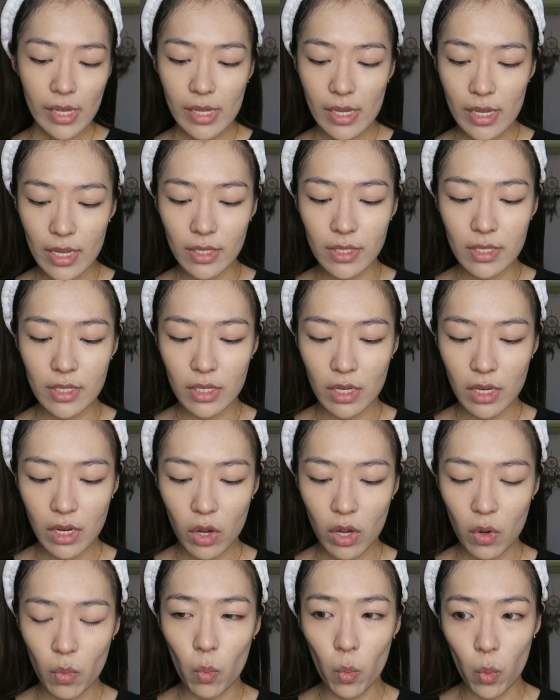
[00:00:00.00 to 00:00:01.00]
it's
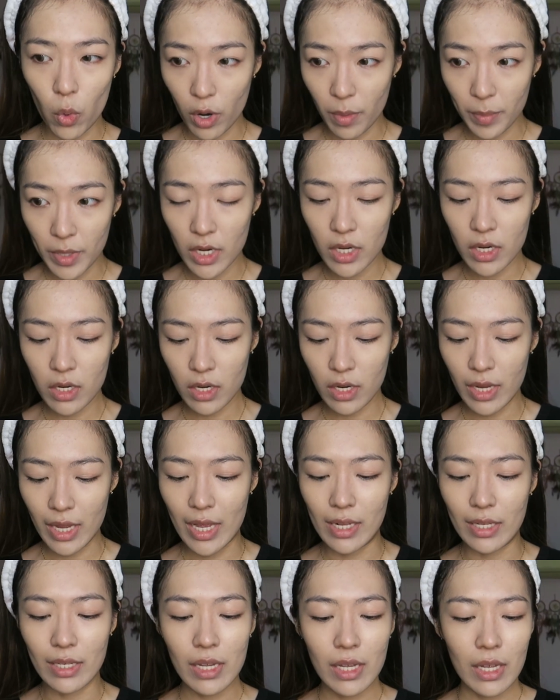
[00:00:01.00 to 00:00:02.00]
warmer
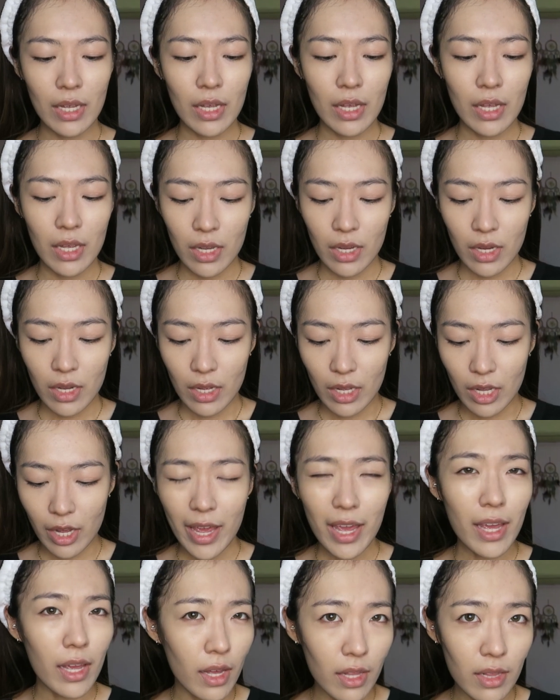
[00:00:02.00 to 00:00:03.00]
and a
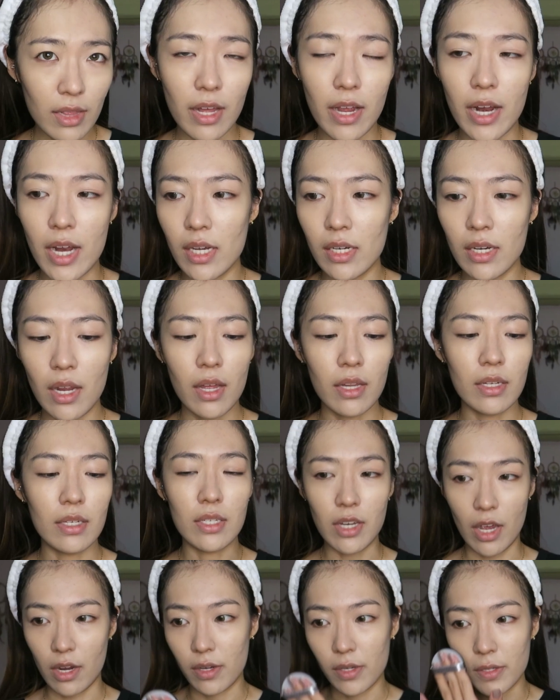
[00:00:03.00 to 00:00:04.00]
hairline
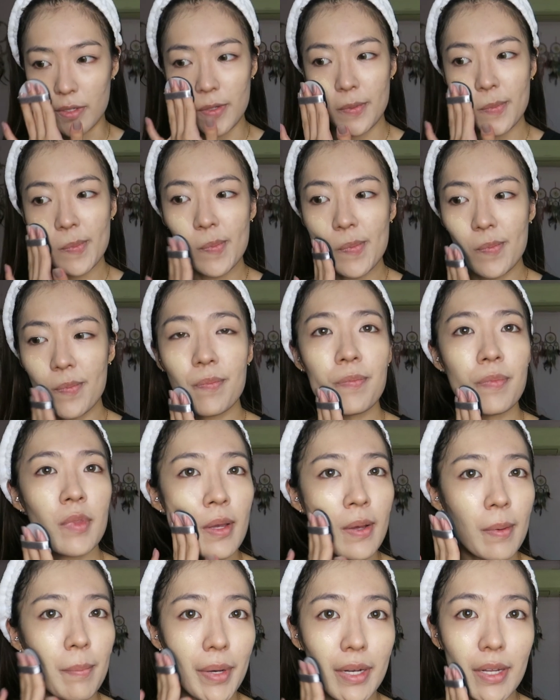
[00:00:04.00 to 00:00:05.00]
darker.
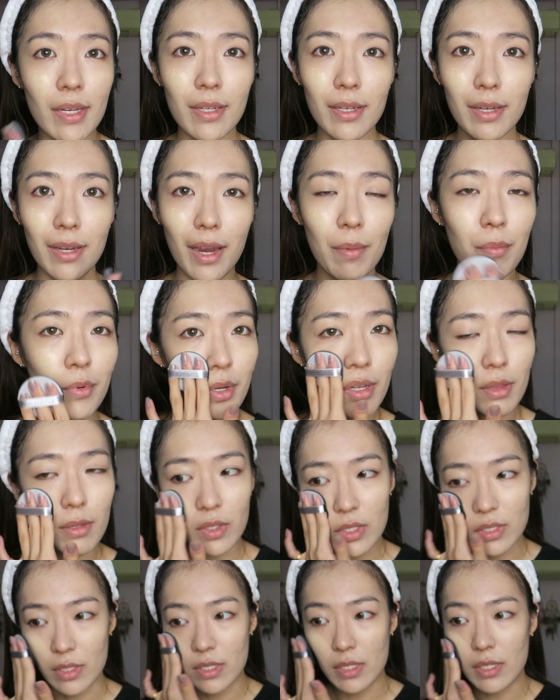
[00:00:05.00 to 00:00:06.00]
But in the camera, it
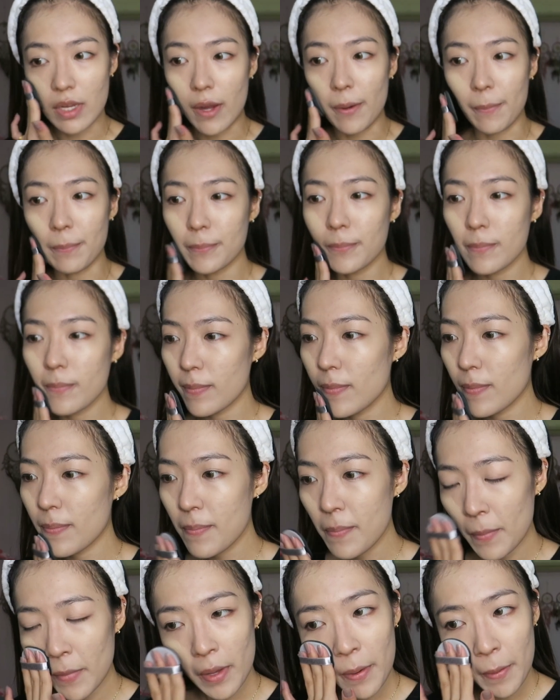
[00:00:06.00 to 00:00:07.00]
looks the same.
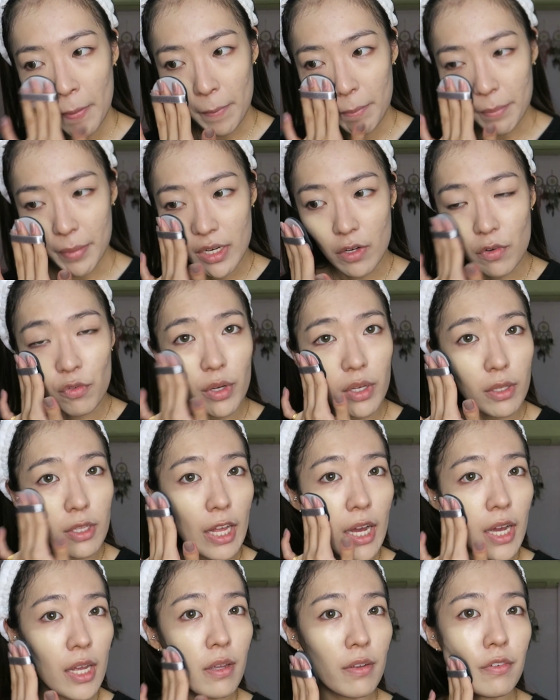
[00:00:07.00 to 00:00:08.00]
But in real
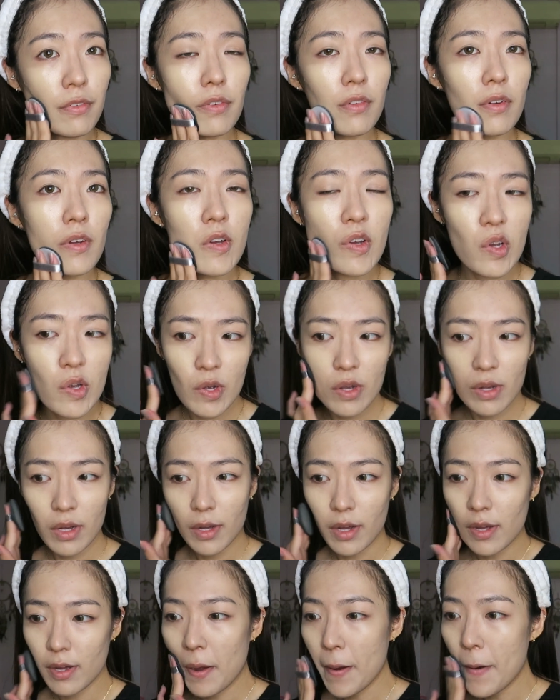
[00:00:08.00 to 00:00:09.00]
life,
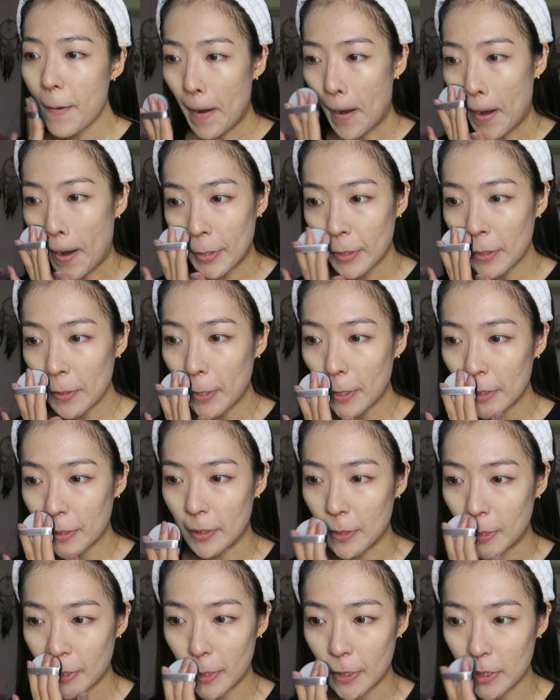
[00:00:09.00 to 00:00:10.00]
I think you guys
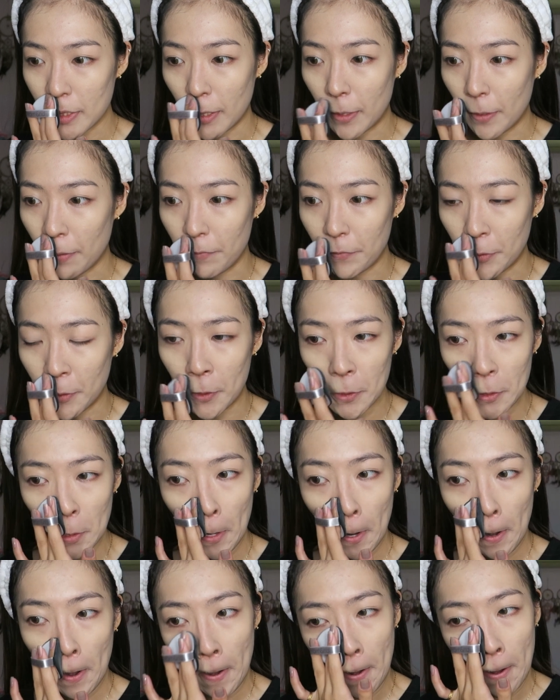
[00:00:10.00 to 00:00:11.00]
can see a slight difference.
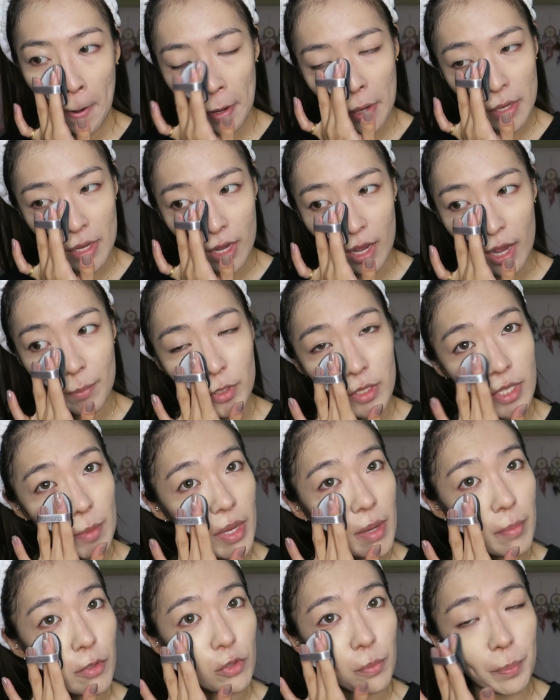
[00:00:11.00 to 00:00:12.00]
Yeah, because I'm
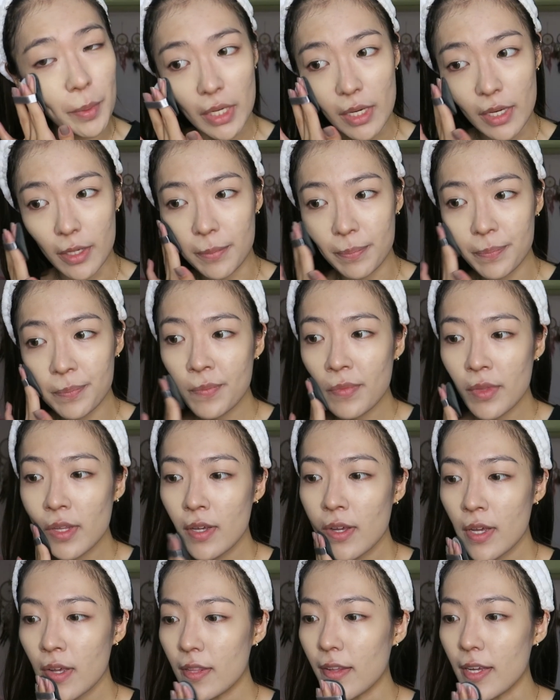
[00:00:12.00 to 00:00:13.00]
able to pick it up.
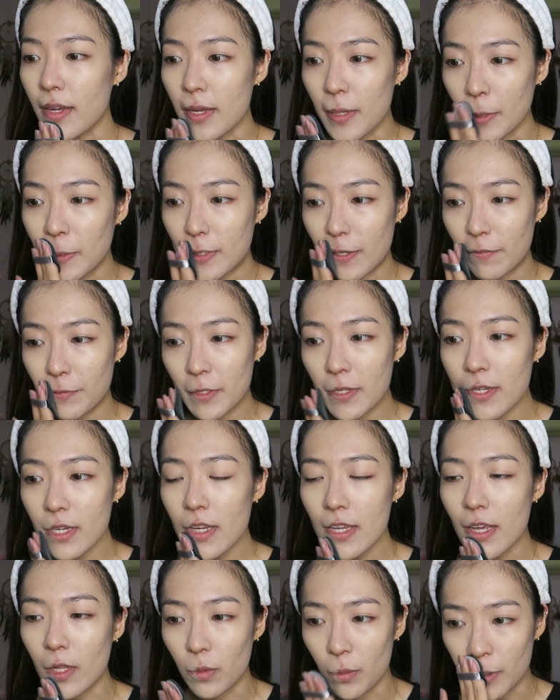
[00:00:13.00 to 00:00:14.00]
Like, it is definitely
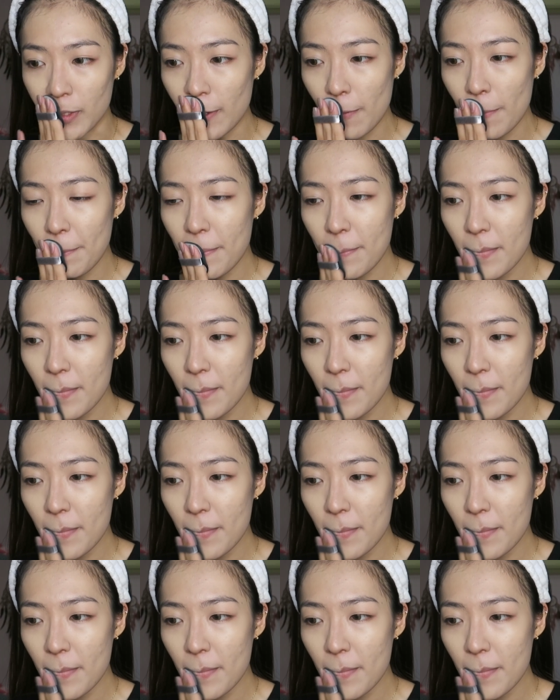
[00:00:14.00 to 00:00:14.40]
yellower,